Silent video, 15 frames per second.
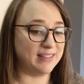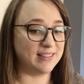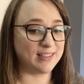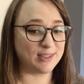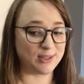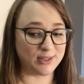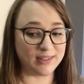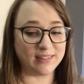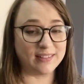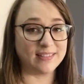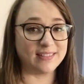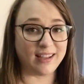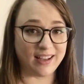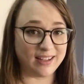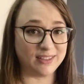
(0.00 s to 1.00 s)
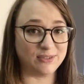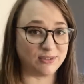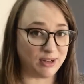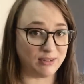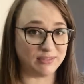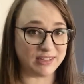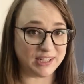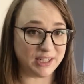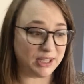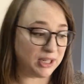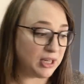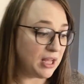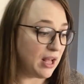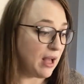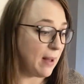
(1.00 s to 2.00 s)
It's looking kind of rough in here,
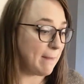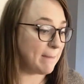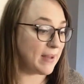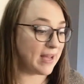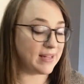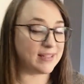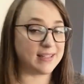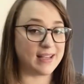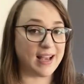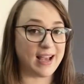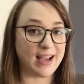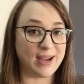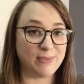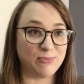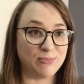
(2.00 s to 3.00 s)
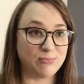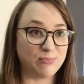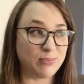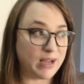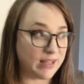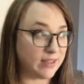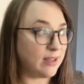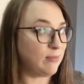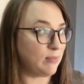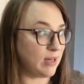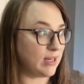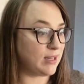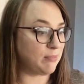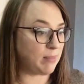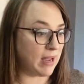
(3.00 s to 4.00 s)
but I think I'm
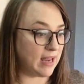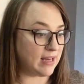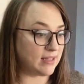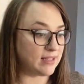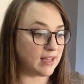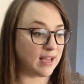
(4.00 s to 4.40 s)
ready to paint.